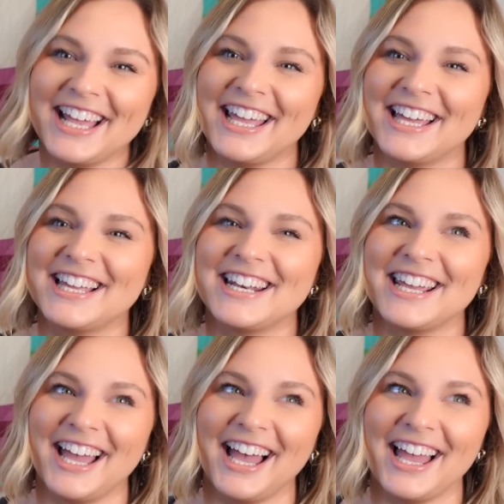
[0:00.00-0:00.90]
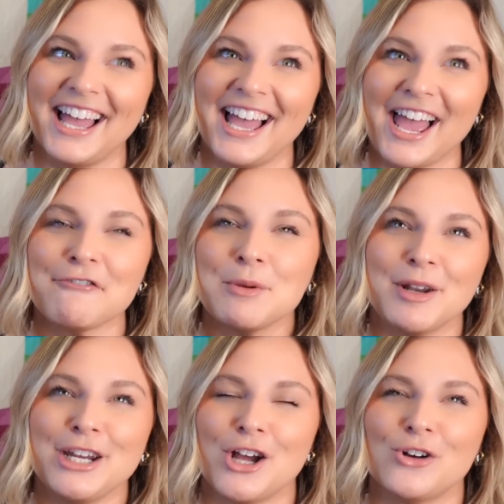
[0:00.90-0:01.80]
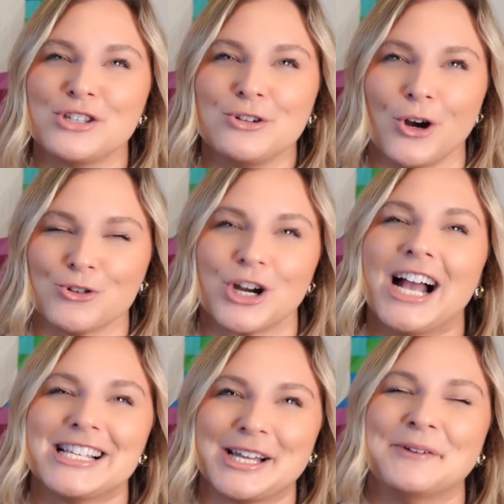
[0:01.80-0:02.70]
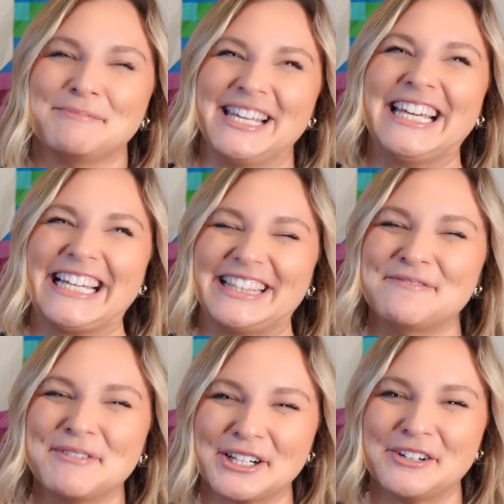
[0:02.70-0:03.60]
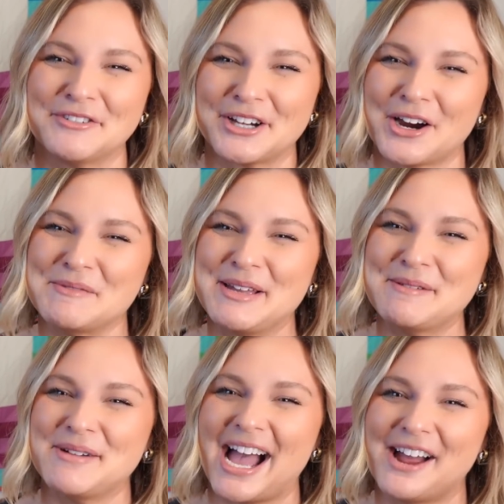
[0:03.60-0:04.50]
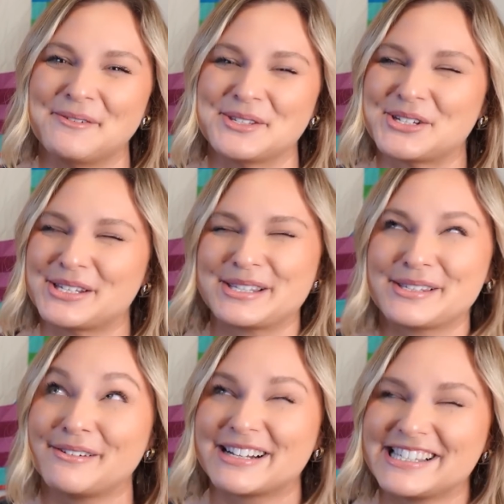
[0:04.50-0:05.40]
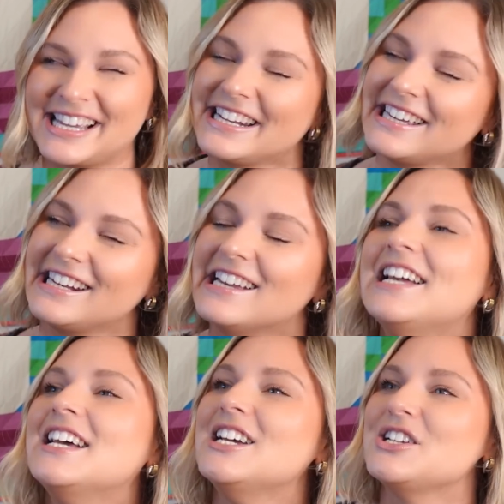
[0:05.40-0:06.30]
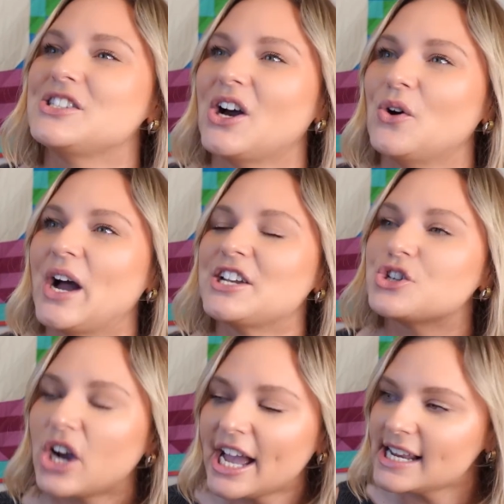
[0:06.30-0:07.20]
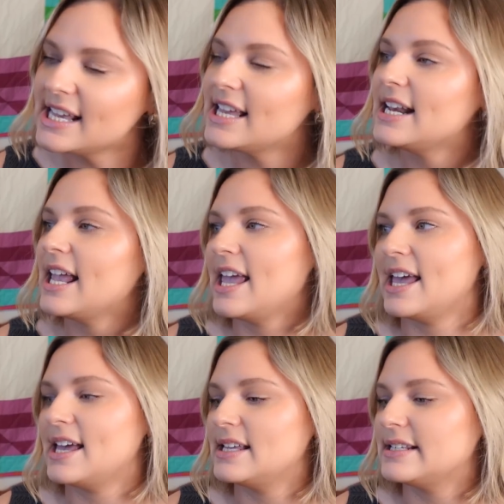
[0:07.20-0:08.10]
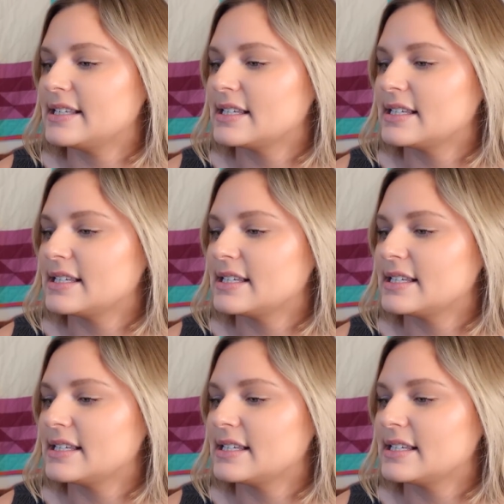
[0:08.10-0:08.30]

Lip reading: And everybody knows you don't try something in the middle of a garment, but I was just so excited. So I tried it and